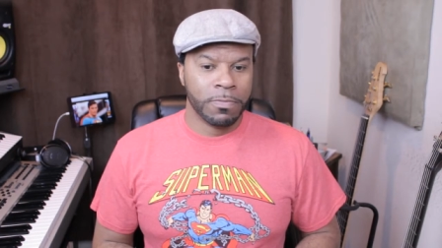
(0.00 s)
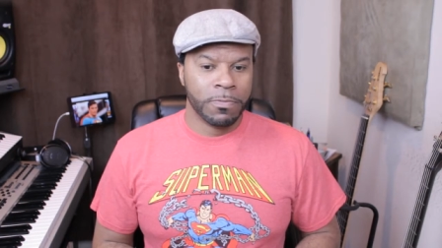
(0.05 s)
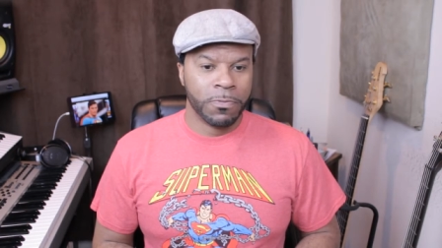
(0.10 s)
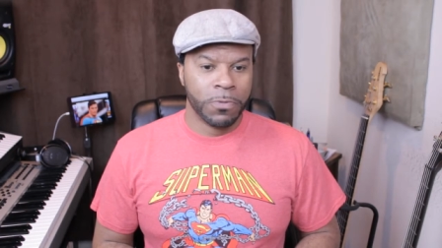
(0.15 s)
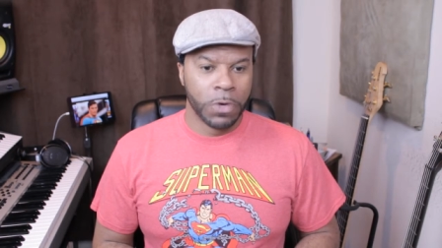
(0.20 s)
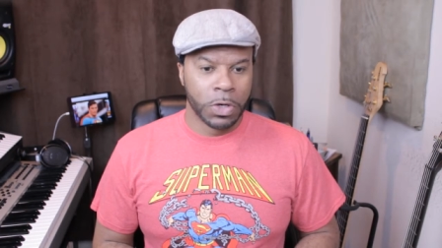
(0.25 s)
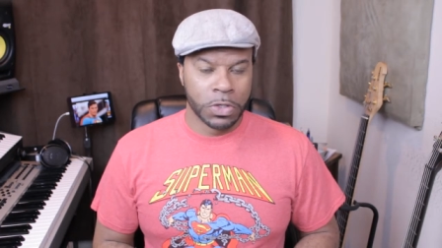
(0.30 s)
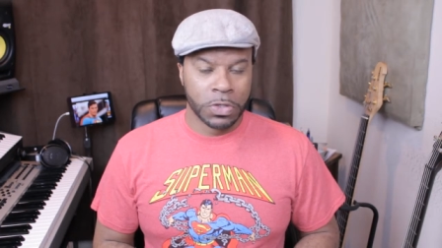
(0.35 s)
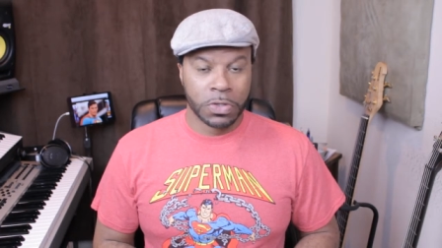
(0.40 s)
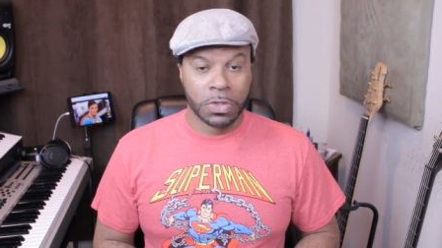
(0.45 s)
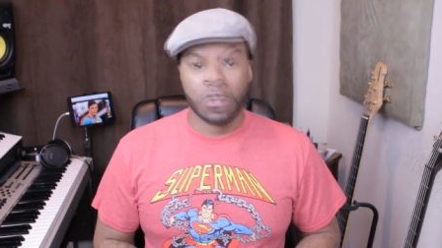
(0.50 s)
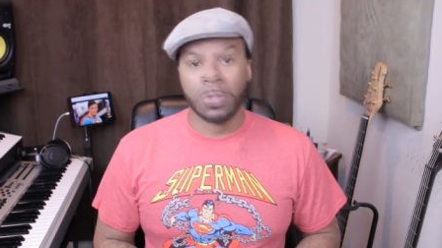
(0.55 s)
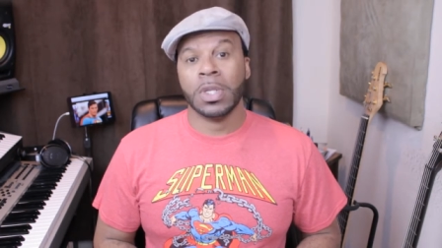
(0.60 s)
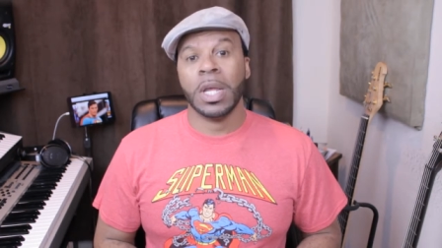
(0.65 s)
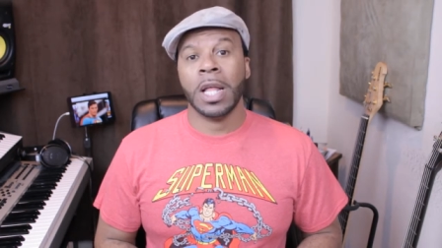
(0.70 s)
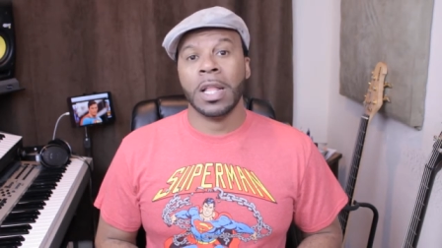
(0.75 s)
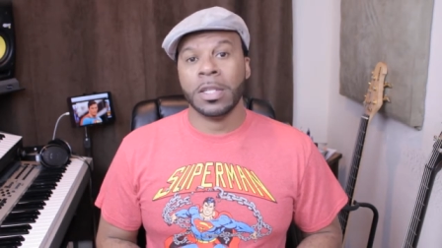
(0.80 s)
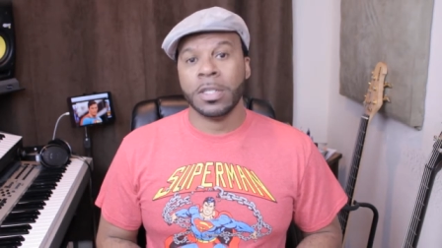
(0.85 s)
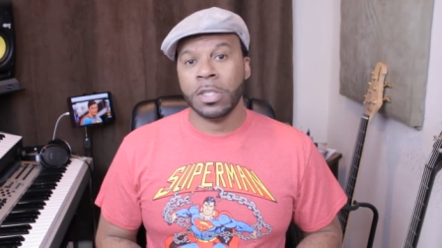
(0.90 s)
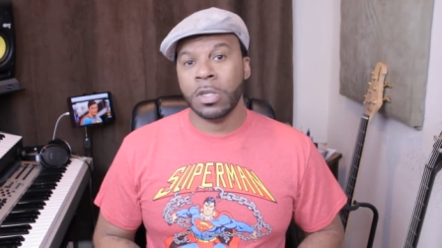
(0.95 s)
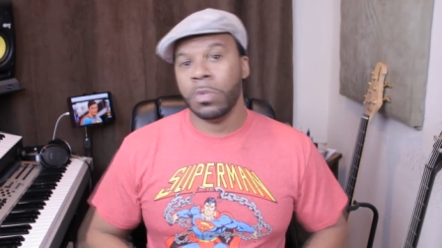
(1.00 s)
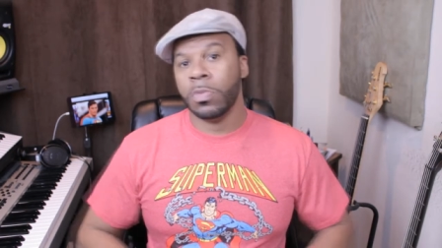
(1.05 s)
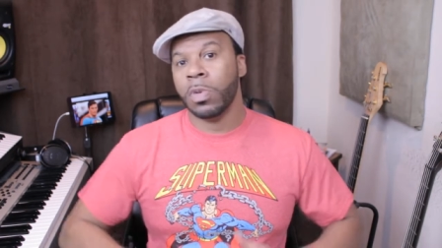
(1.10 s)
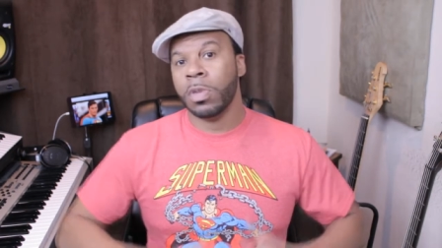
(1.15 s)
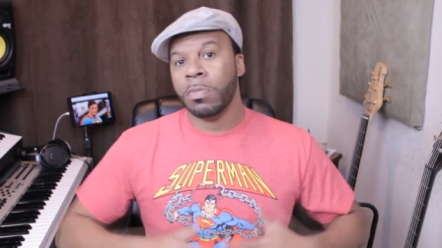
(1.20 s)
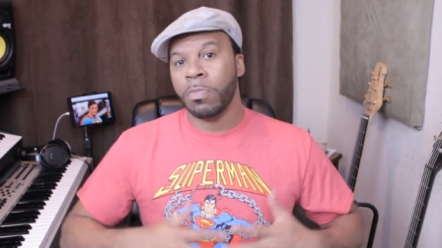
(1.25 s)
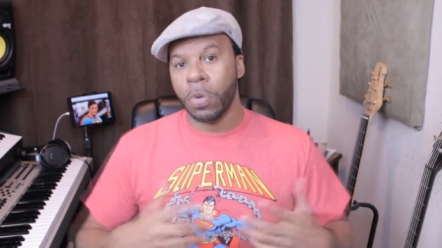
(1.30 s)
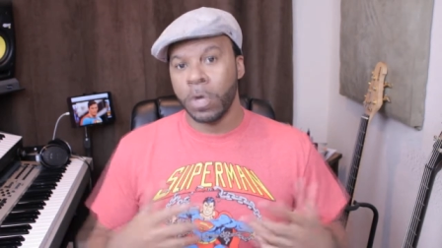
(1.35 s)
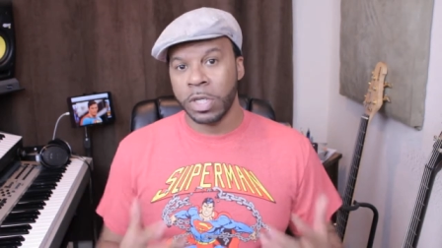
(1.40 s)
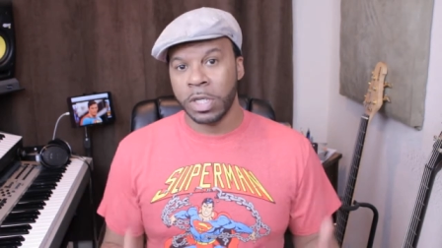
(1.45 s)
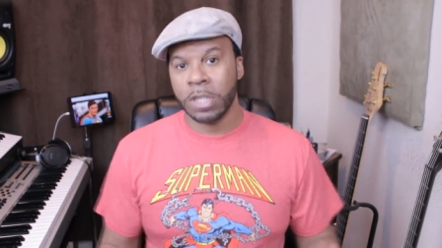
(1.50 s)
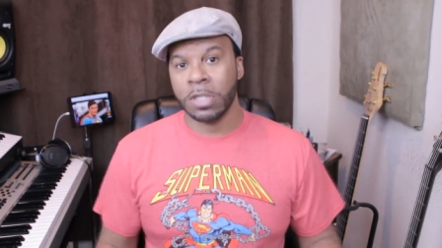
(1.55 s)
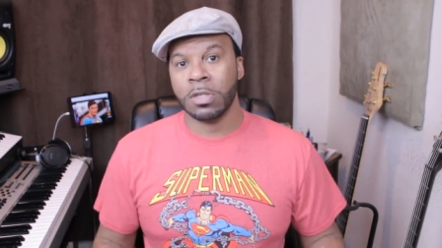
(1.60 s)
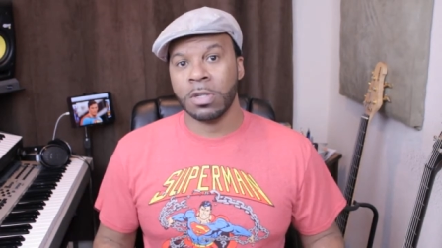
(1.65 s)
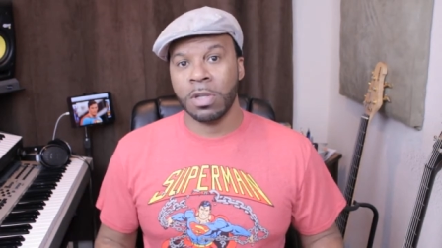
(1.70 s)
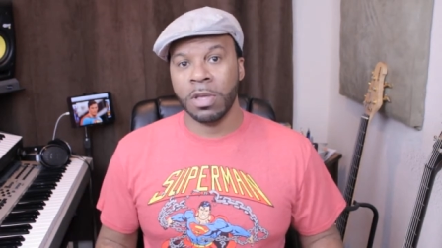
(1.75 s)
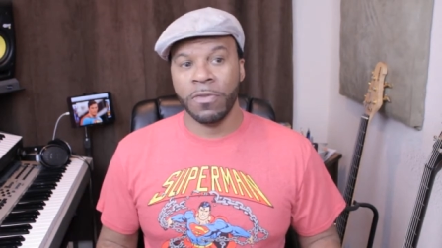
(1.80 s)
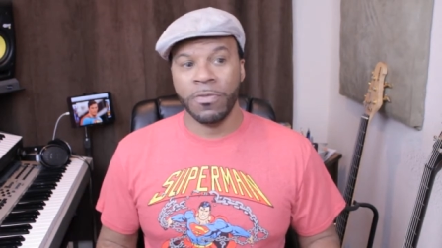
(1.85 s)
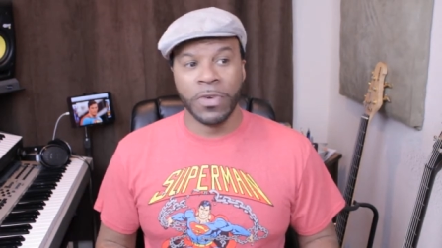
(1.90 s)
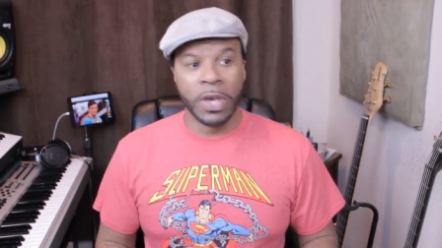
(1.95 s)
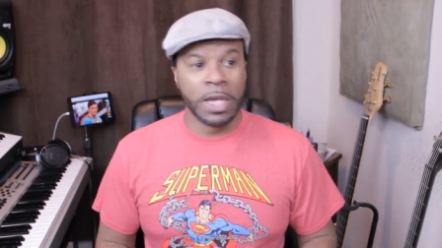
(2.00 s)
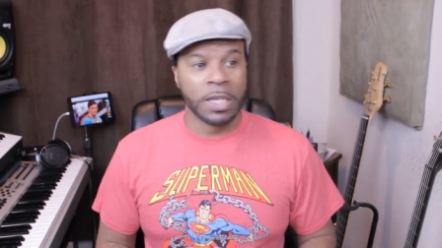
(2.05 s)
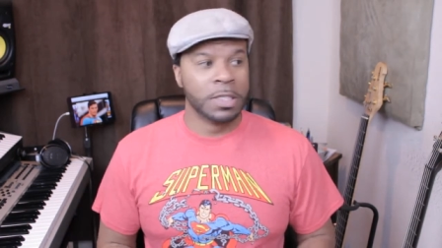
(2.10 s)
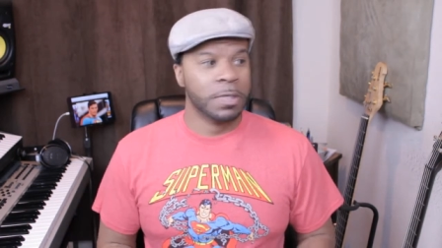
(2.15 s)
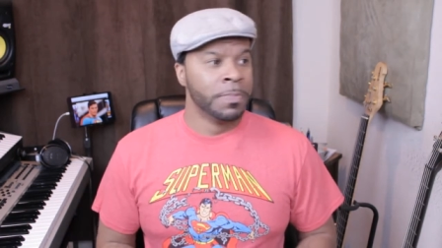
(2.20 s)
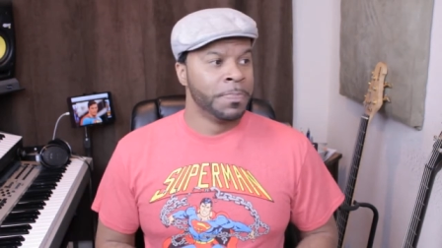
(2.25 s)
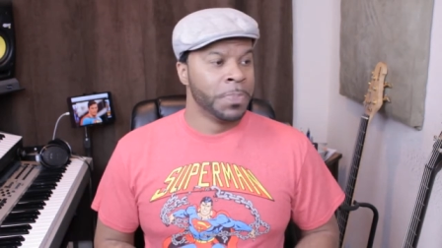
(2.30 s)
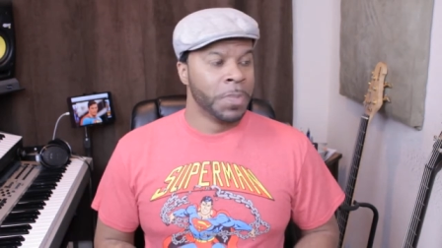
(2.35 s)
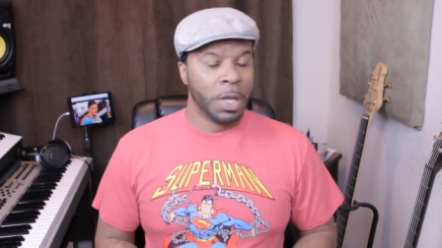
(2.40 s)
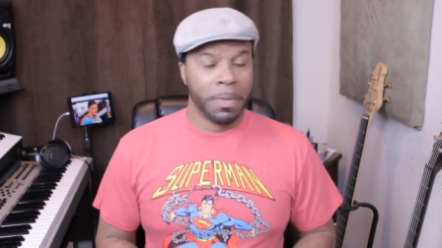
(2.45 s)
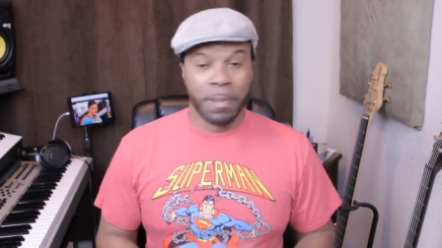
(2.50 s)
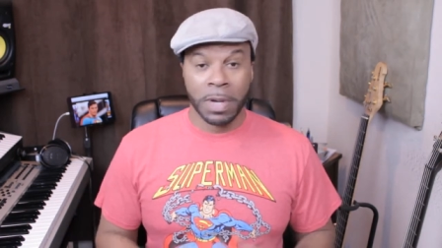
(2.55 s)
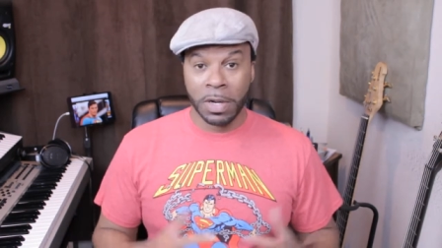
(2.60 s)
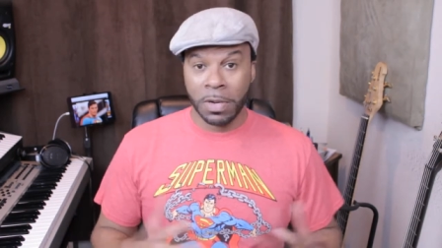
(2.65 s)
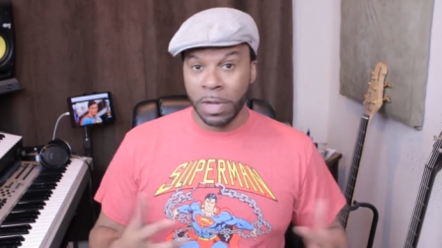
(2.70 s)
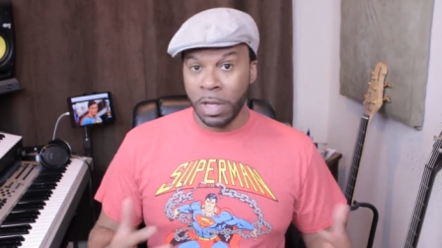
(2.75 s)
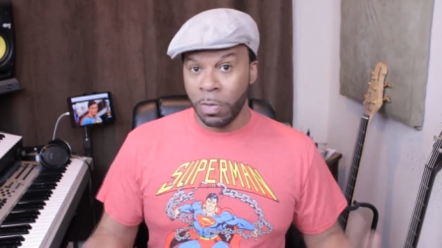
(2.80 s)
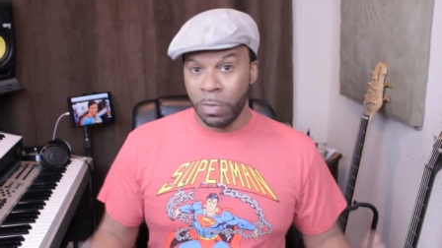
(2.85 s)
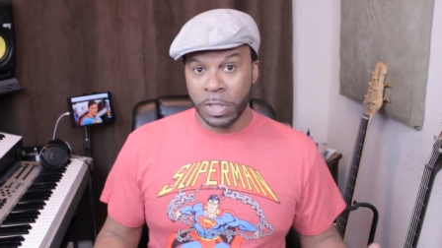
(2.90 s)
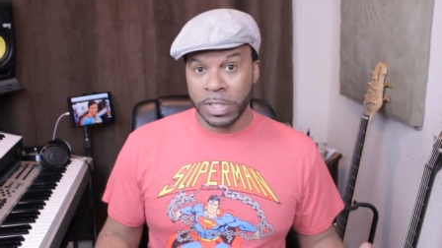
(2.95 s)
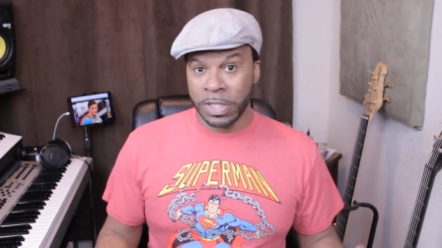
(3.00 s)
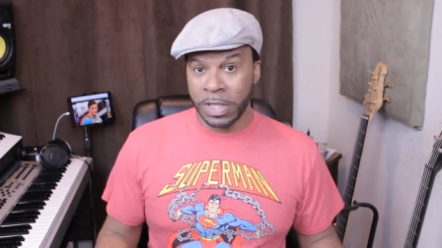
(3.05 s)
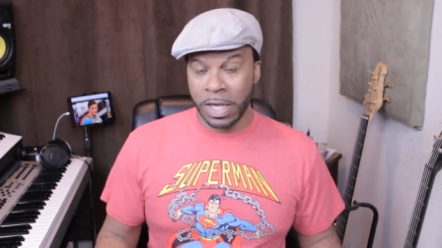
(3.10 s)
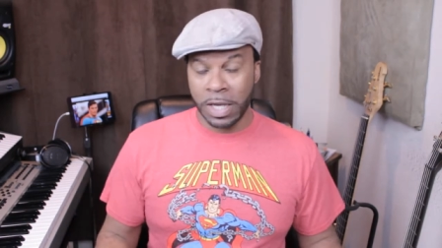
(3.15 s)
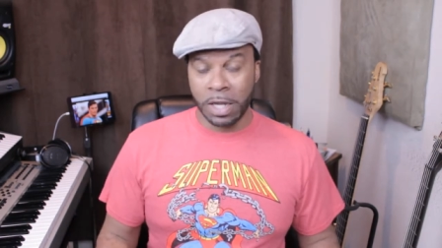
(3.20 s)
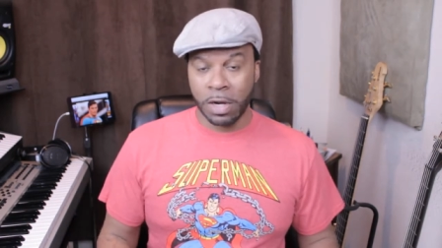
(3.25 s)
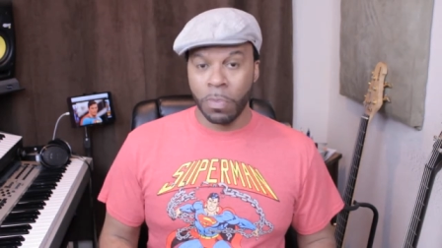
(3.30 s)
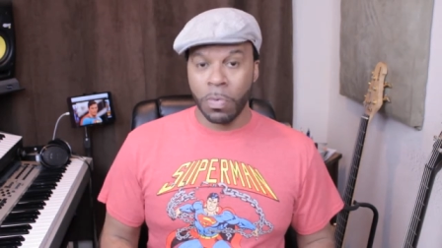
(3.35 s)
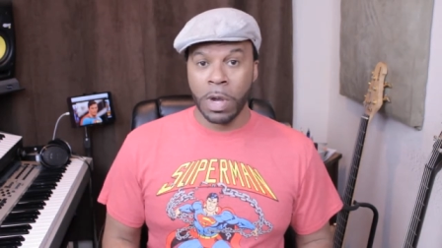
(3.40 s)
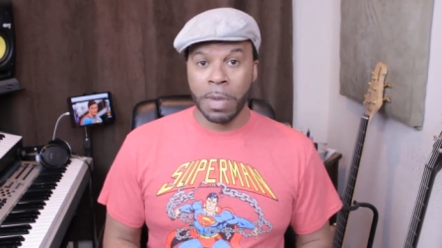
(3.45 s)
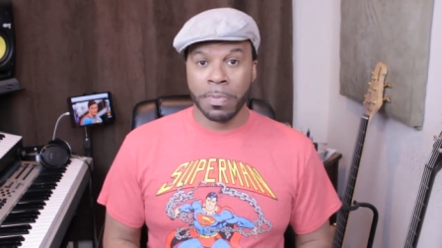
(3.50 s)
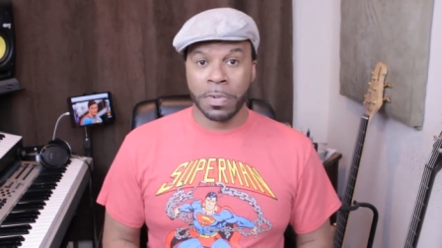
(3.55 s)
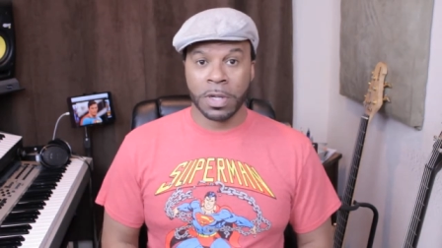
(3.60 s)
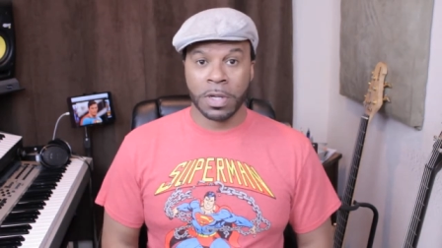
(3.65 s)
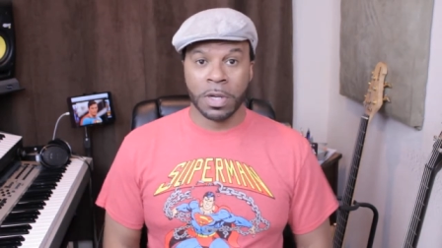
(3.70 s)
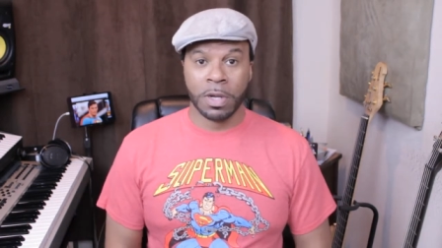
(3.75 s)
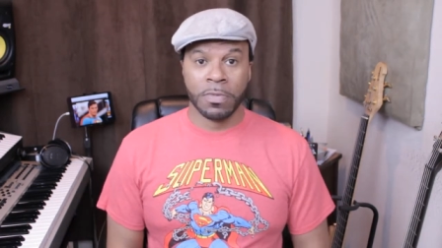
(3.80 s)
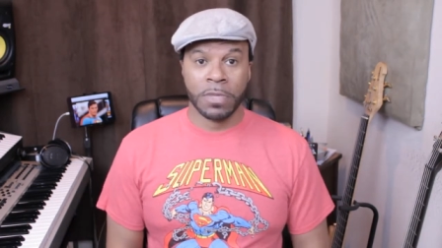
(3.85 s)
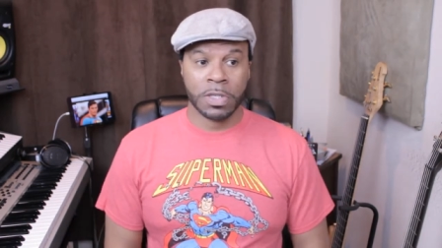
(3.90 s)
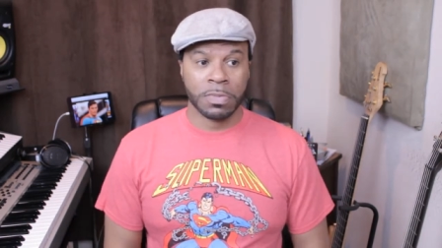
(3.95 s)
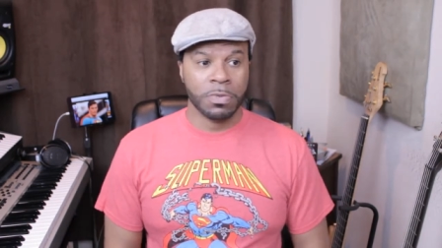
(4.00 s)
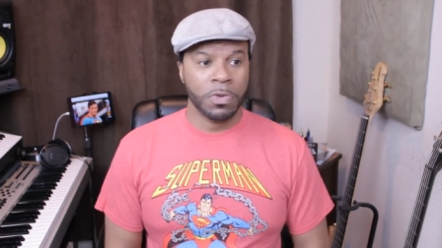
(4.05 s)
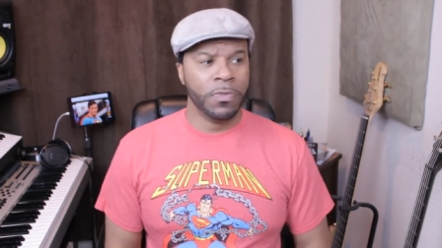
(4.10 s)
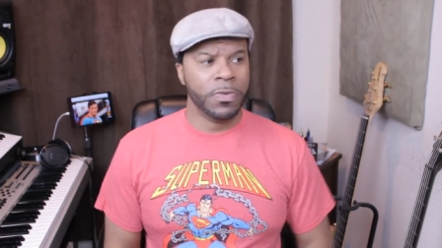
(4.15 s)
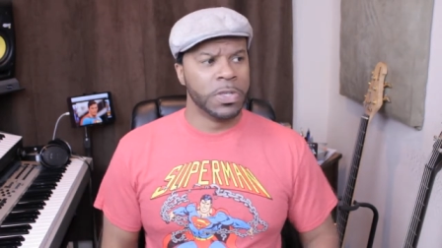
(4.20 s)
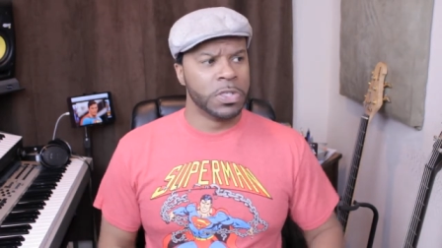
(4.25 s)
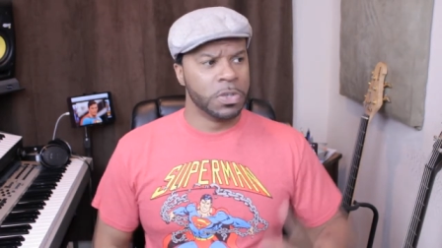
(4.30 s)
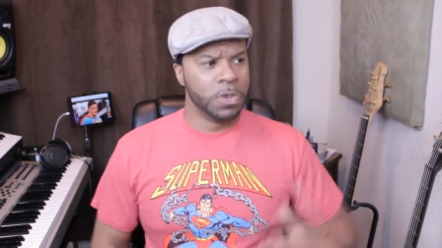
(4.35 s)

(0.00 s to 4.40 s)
Fortress of Solitude with more digital effects, but it was, again, a replica of this movie.